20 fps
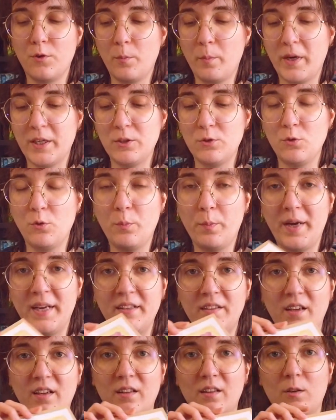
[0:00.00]
for my new
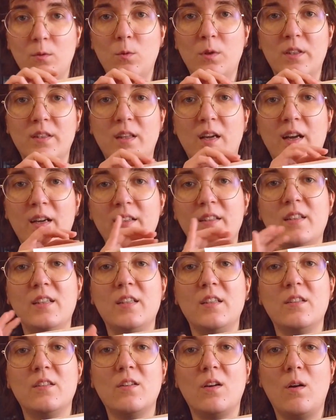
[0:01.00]
painting, the one I
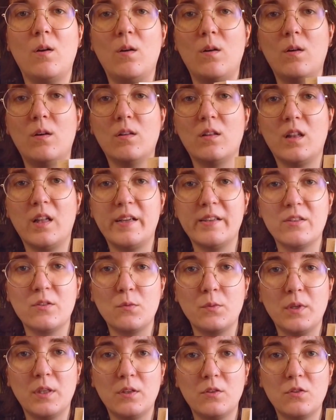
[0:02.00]
did on
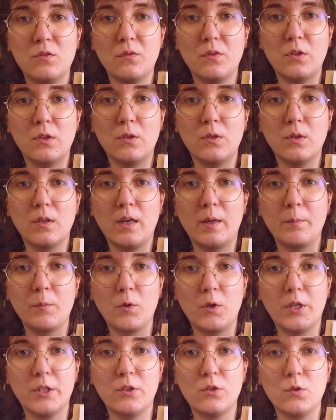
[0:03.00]
last week's vlog, I'm
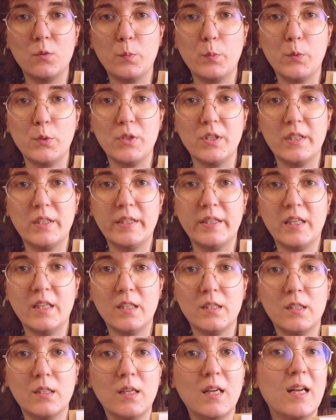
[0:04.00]
going to put it
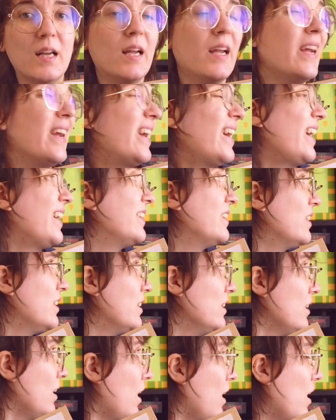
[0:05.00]
here. And
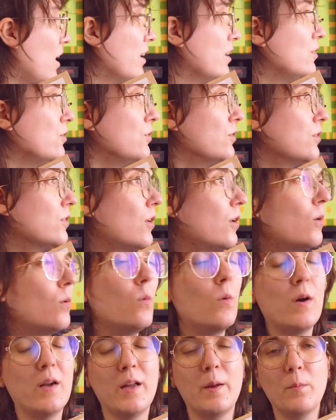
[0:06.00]
then I don't know
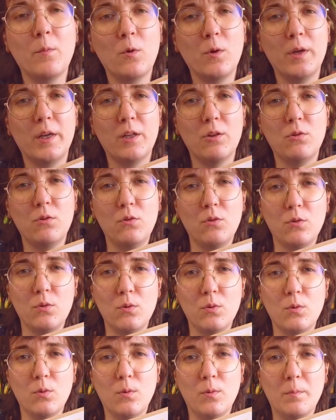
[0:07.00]
when I'm going
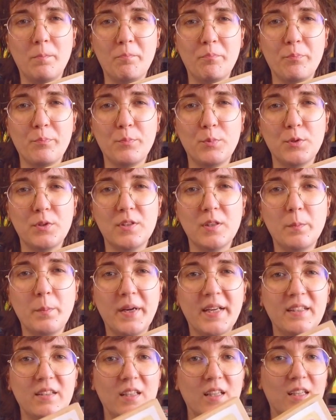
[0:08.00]
to put the
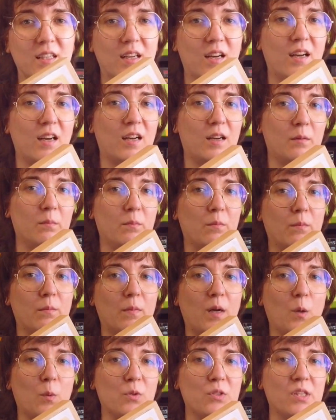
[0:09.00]
painting. I
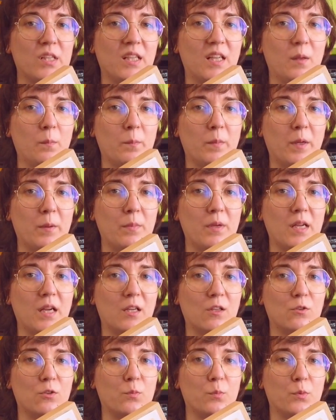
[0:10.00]
was thinking maybe I
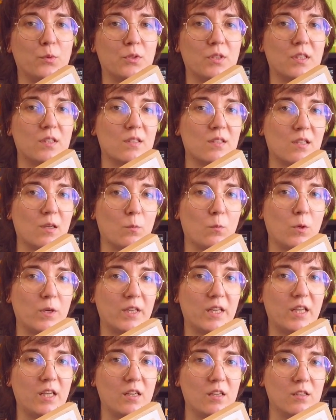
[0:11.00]
could put it
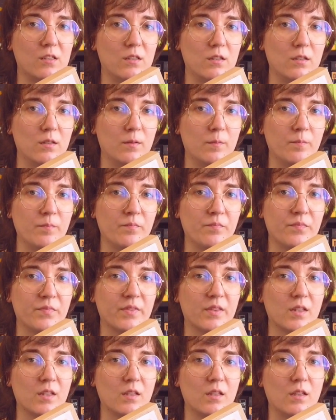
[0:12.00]
somewhere here.
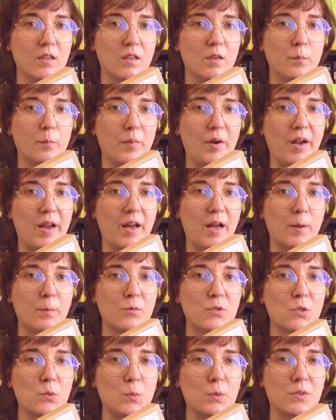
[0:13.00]

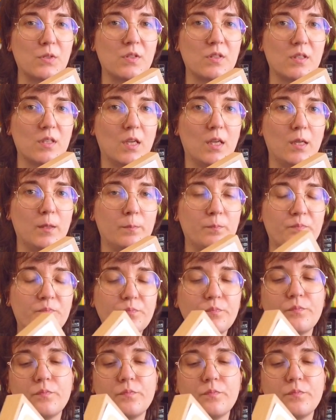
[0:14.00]
Perhaps, we'll see.